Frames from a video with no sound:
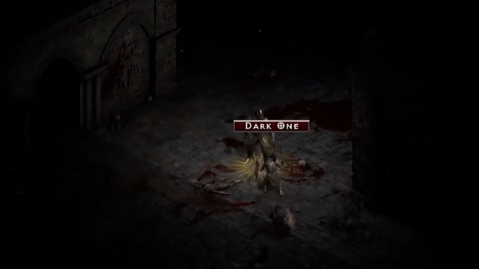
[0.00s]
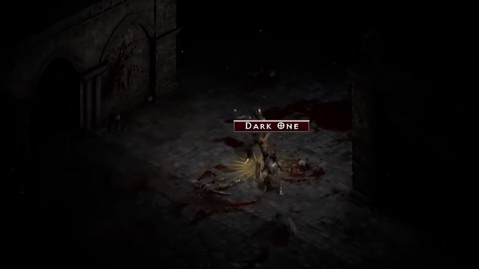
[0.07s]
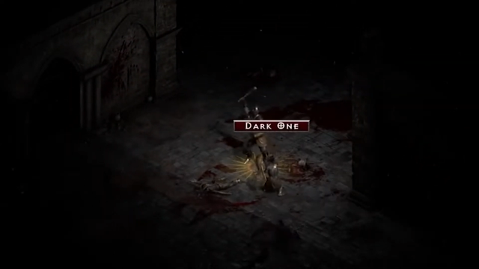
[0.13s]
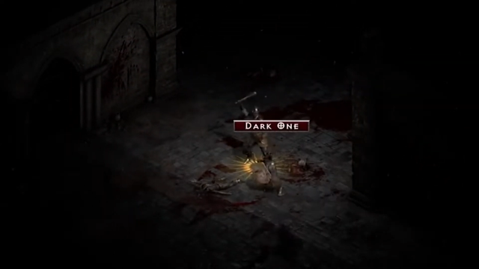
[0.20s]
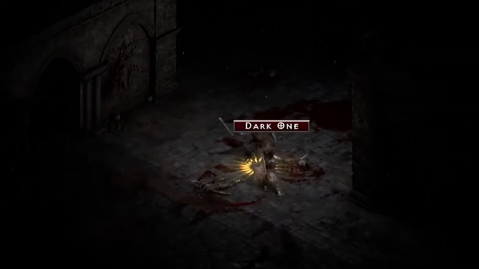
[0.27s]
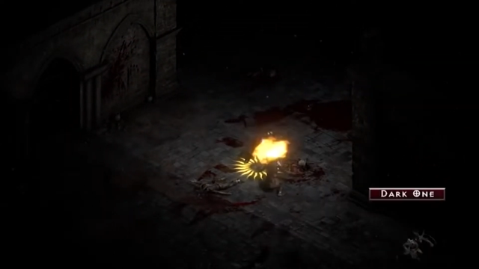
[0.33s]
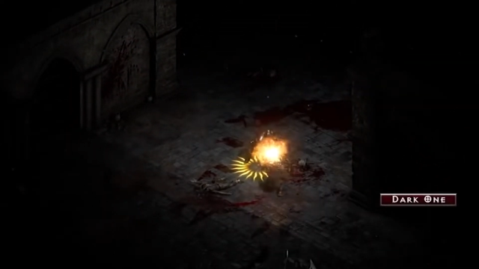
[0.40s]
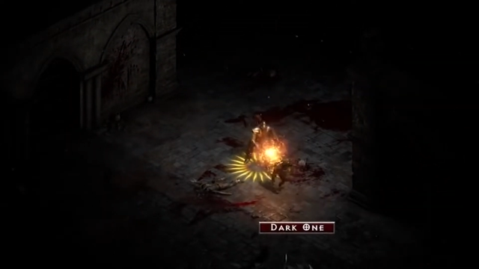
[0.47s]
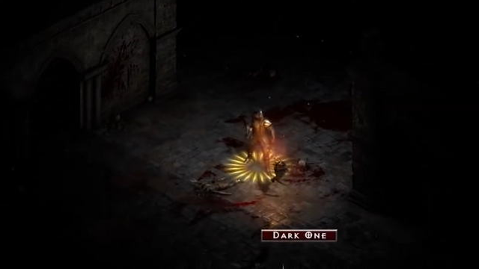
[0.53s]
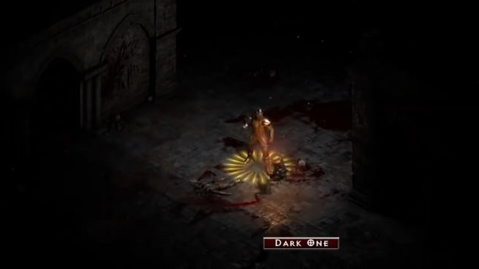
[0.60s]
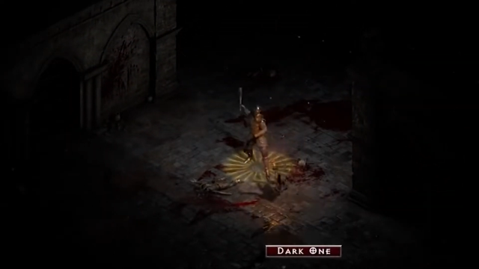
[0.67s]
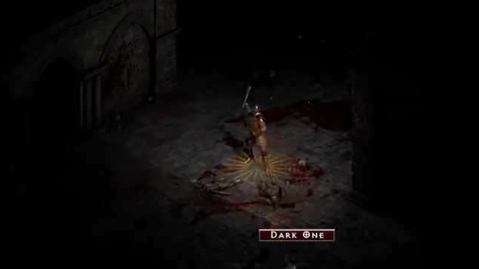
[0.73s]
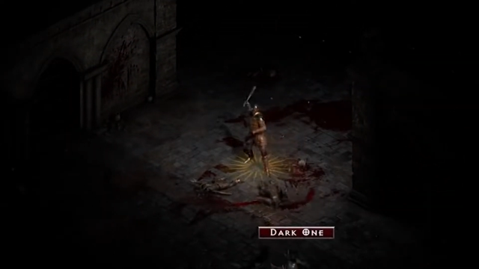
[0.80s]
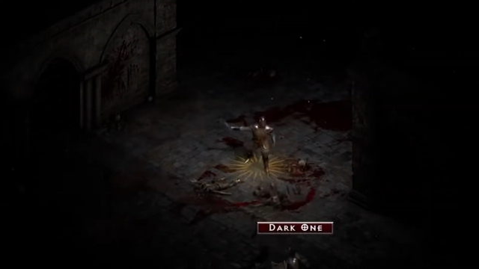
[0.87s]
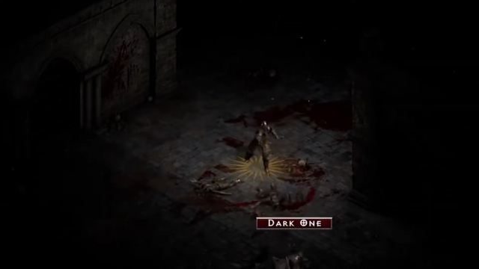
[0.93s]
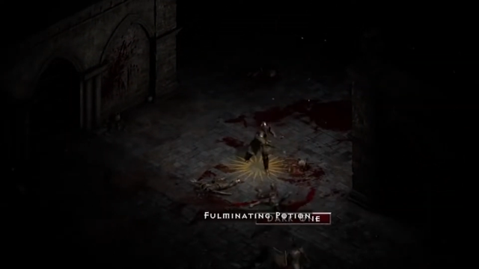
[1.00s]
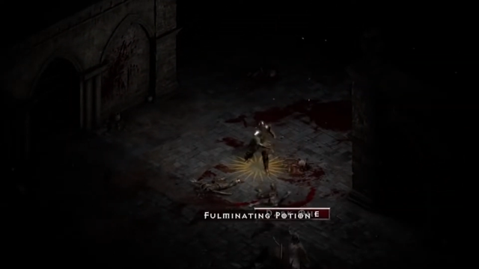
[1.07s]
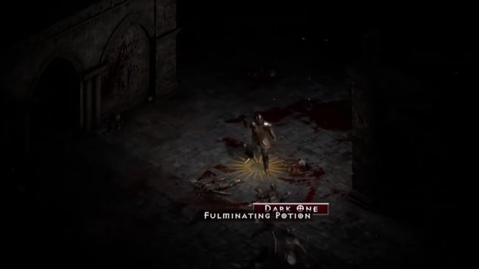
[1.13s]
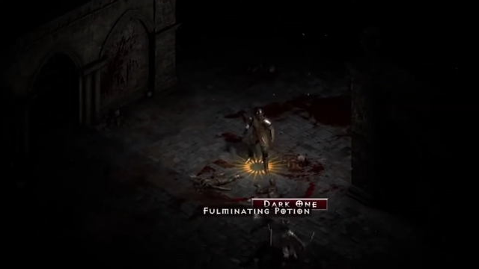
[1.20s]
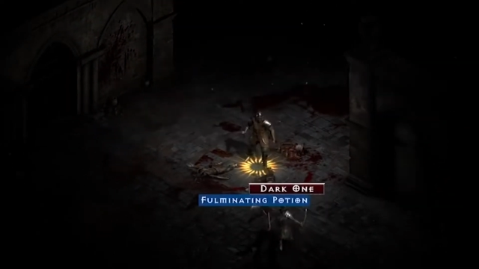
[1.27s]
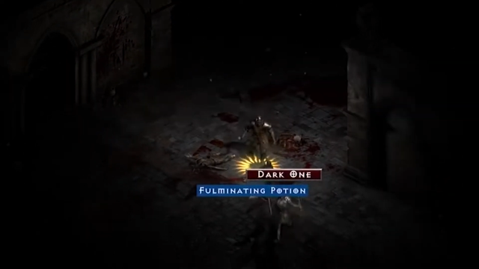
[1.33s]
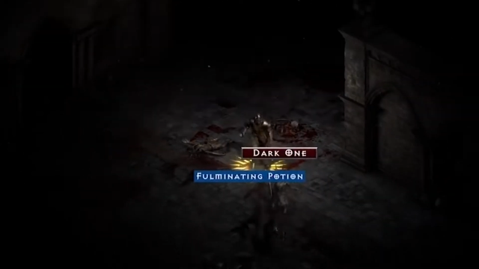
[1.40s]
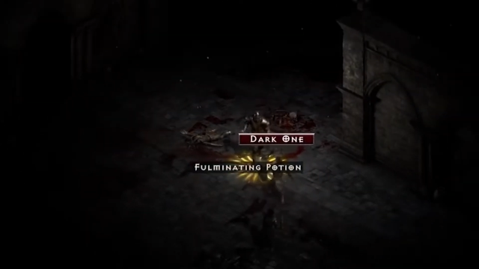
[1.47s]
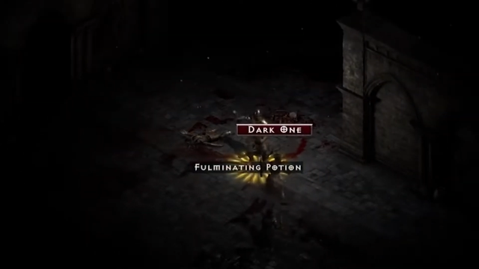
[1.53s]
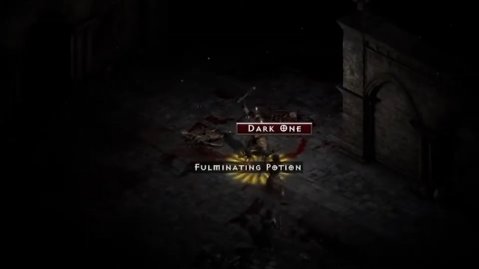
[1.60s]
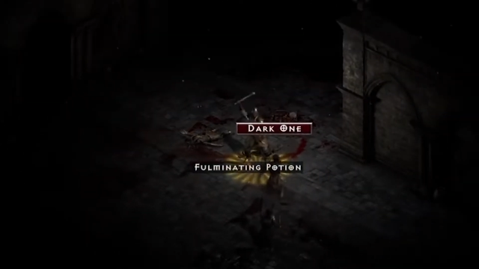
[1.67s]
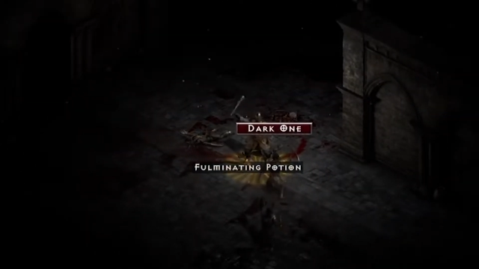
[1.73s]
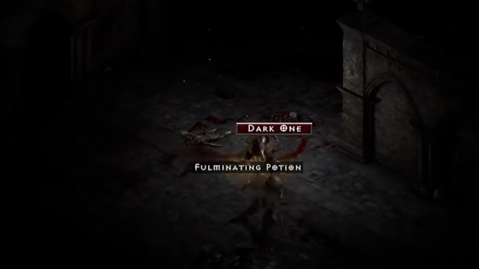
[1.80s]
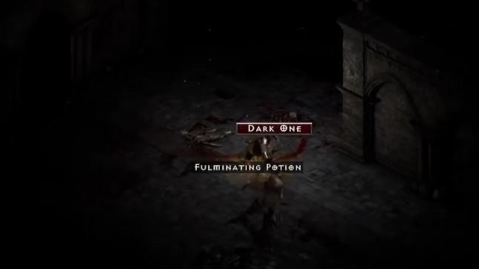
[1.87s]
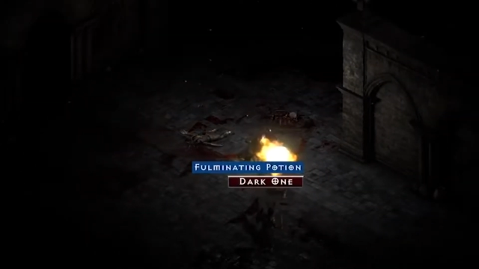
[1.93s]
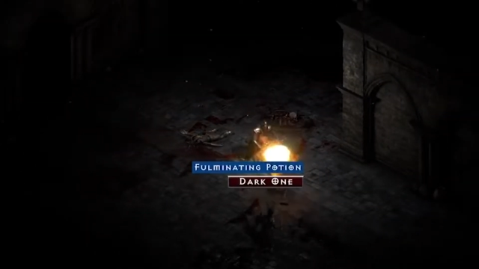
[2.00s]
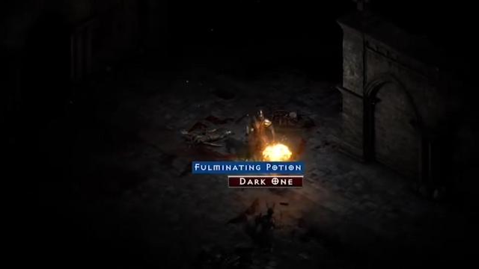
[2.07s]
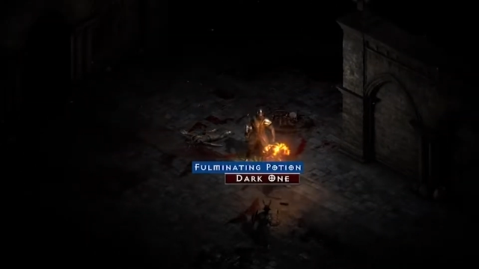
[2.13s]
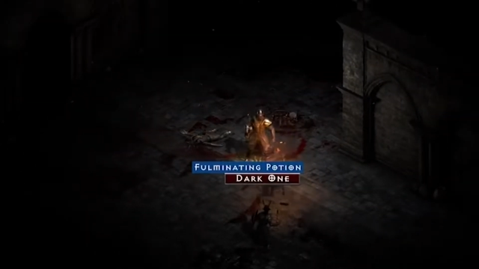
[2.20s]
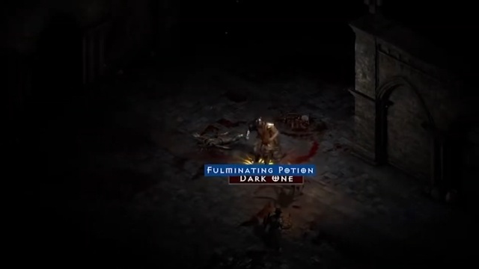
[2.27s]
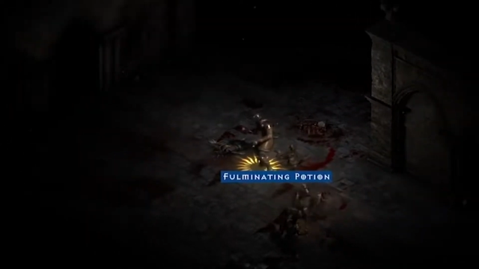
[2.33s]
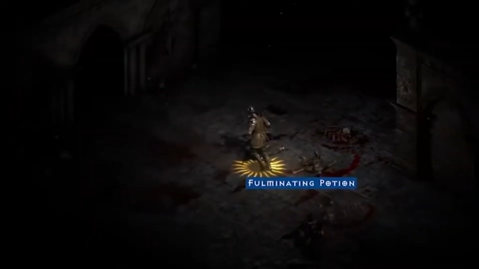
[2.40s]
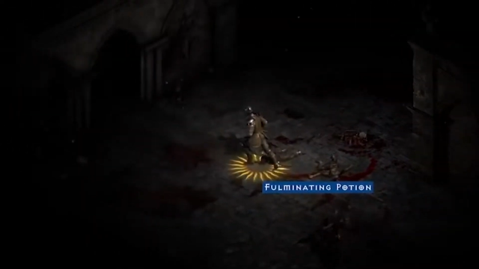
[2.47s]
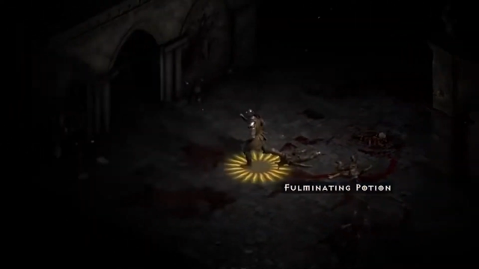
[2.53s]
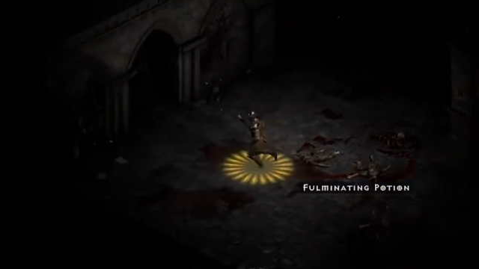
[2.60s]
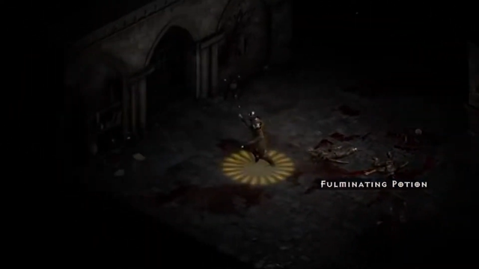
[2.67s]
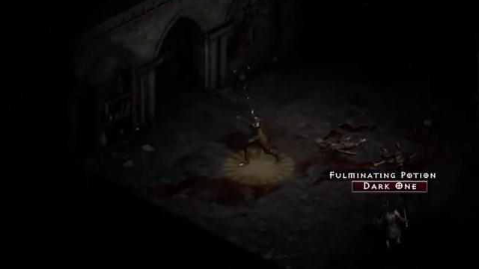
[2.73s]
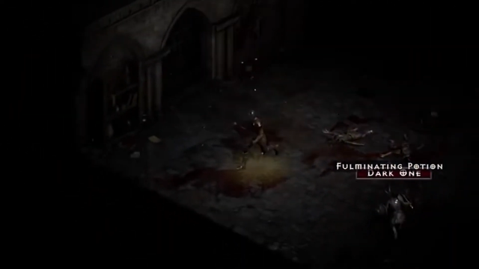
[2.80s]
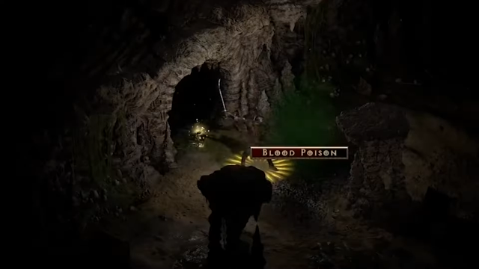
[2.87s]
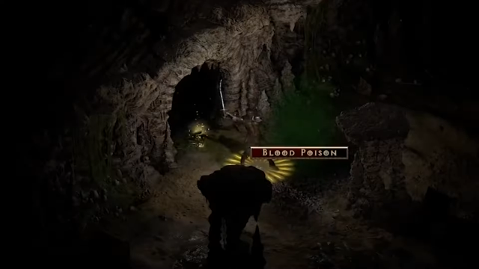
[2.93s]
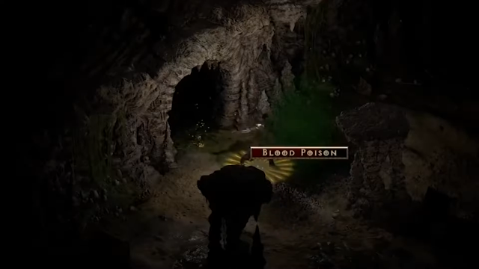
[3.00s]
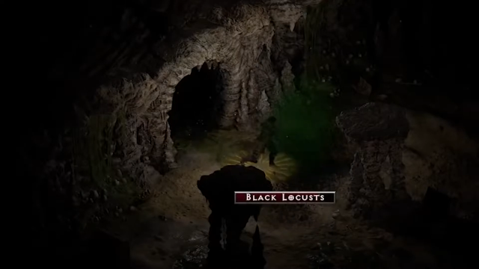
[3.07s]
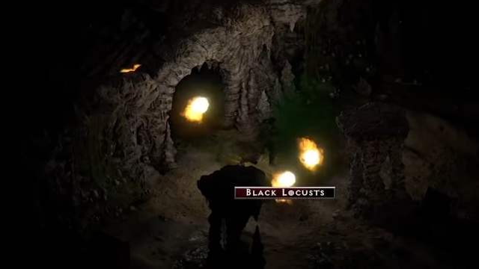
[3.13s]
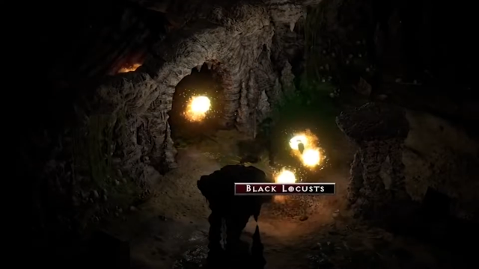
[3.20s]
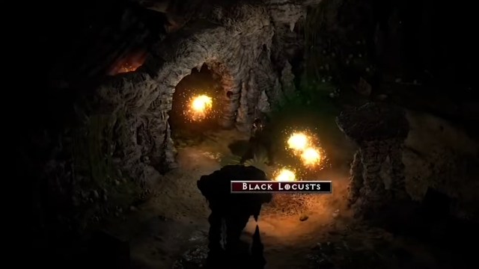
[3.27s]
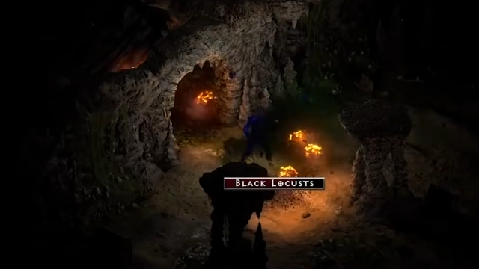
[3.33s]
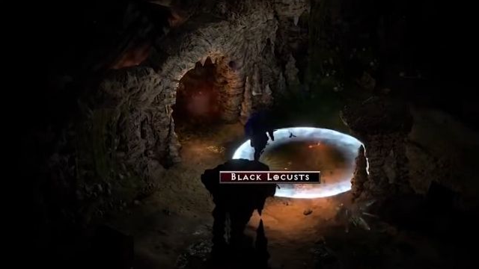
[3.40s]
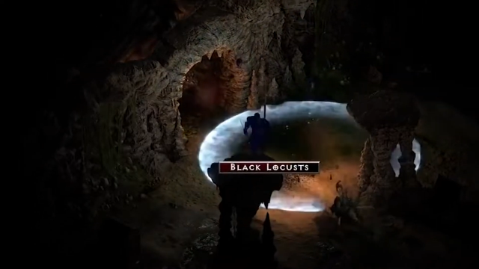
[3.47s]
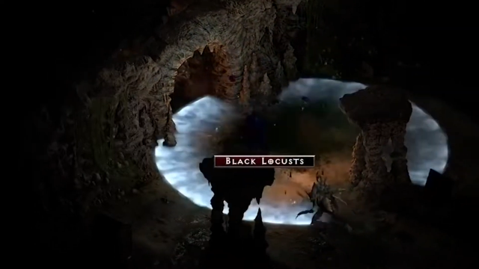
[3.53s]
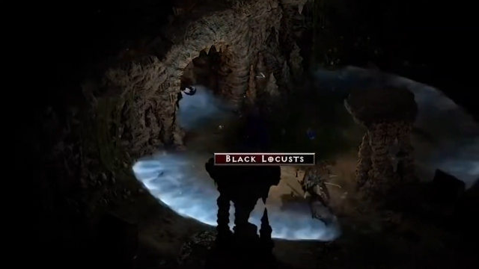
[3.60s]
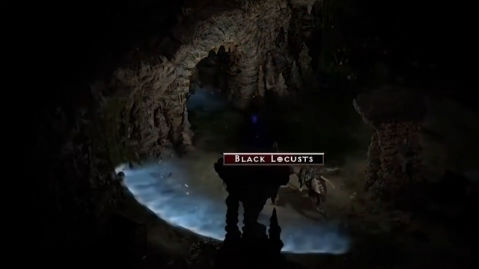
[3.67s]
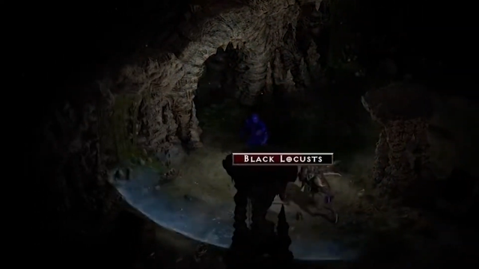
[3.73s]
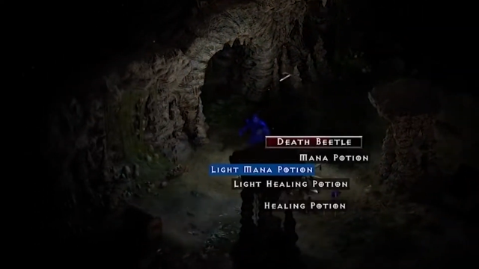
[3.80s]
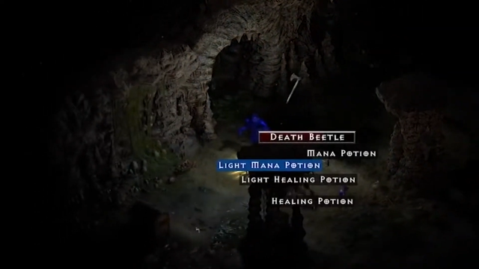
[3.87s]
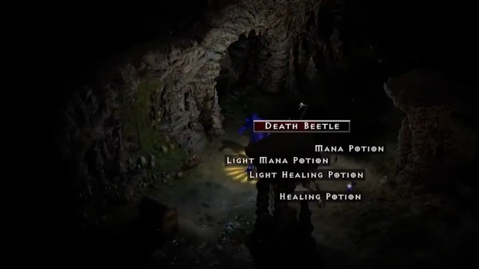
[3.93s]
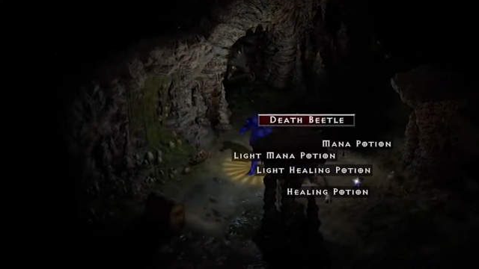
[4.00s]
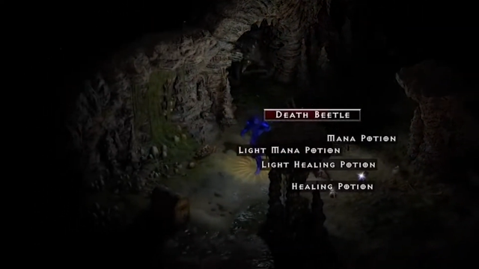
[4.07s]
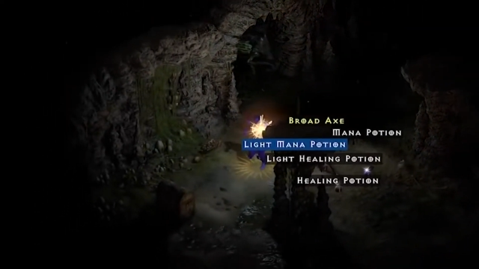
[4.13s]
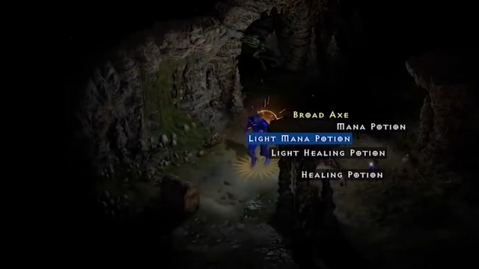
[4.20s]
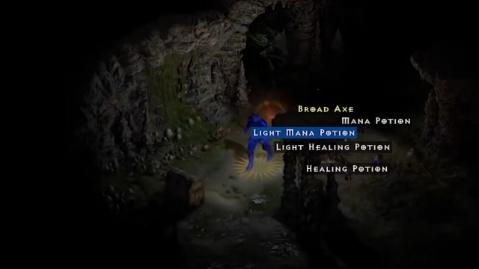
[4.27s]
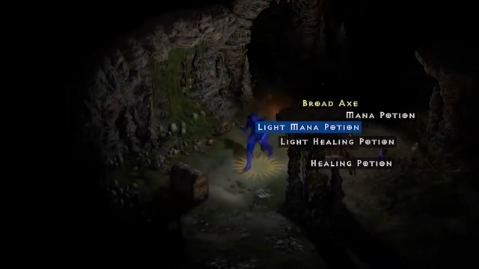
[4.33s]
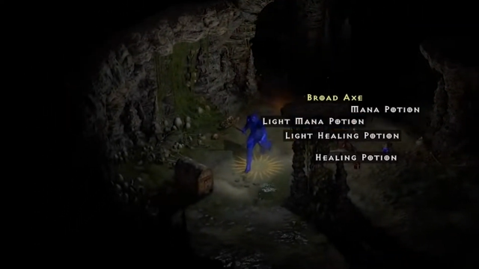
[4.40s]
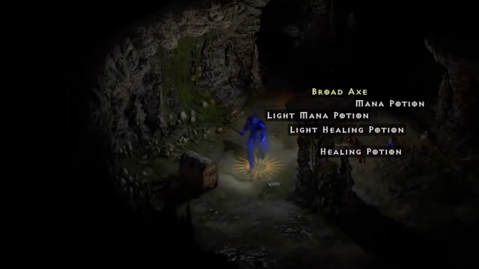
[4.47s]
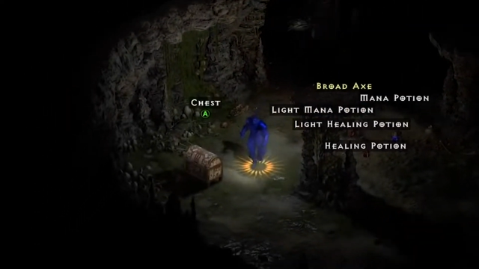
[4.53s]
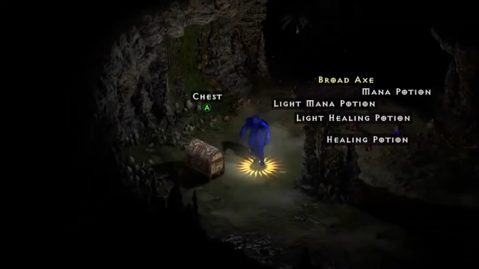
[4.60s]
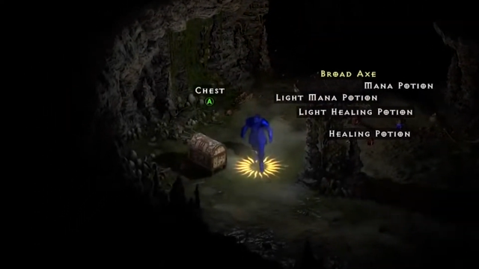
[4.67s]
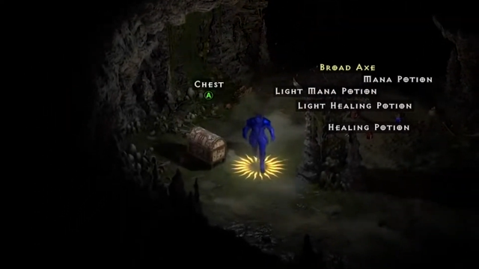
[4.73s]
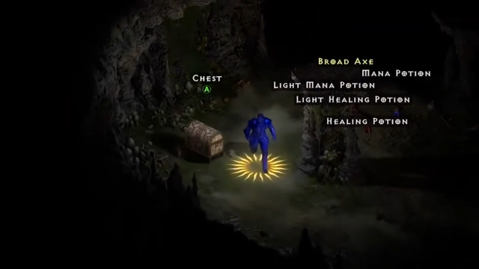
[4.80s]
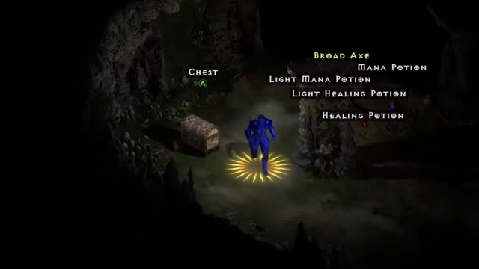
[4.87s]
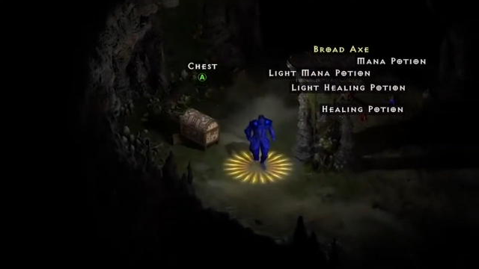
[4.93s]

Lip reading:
No face is visible, so there are no lips to read.